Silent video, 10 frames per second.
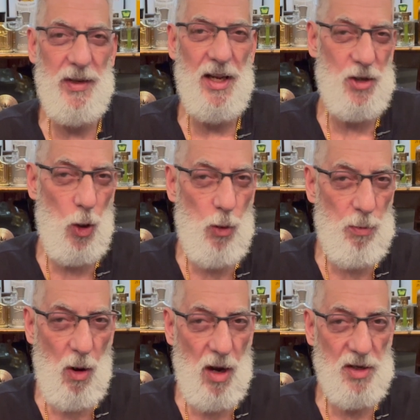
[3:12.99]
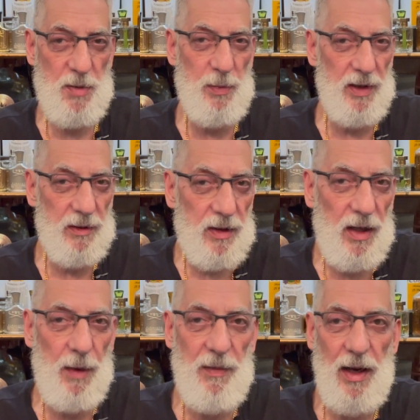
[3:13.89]
that's oak moss, but
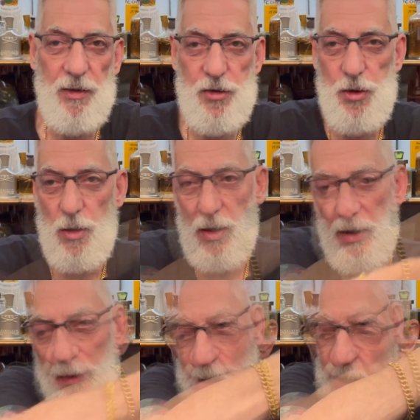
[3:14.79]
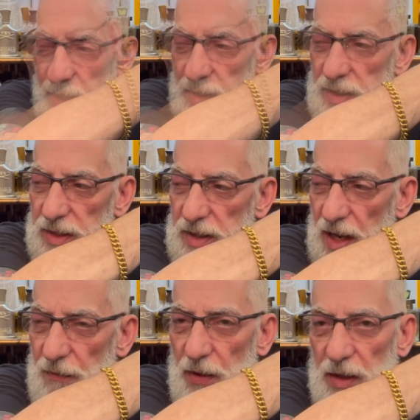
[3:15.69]
I'm not sure. It
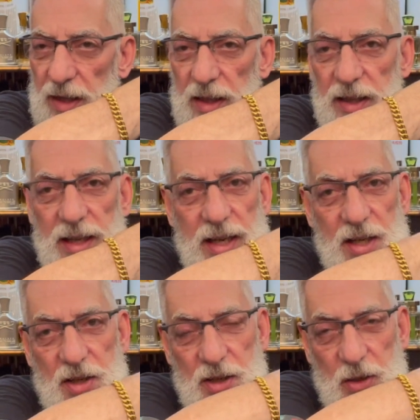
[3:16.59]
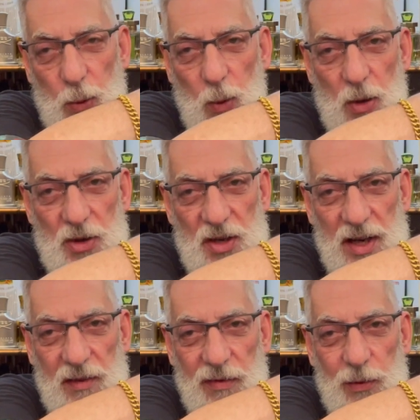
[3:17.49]
definitely leans towards
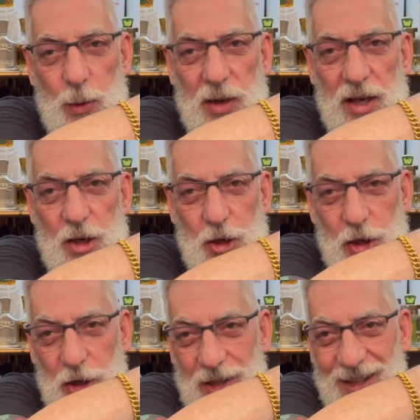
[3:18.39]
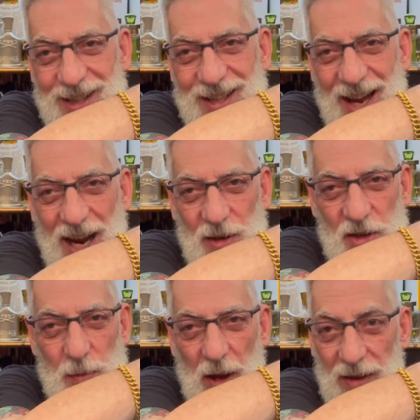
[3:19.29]
a fruit-ish kind of
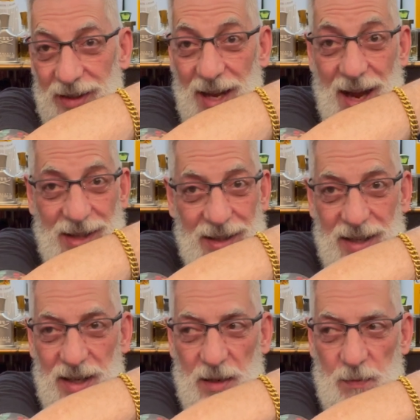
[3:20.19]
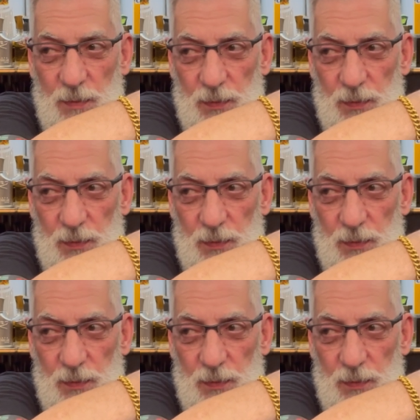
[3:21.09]
smell, and not in a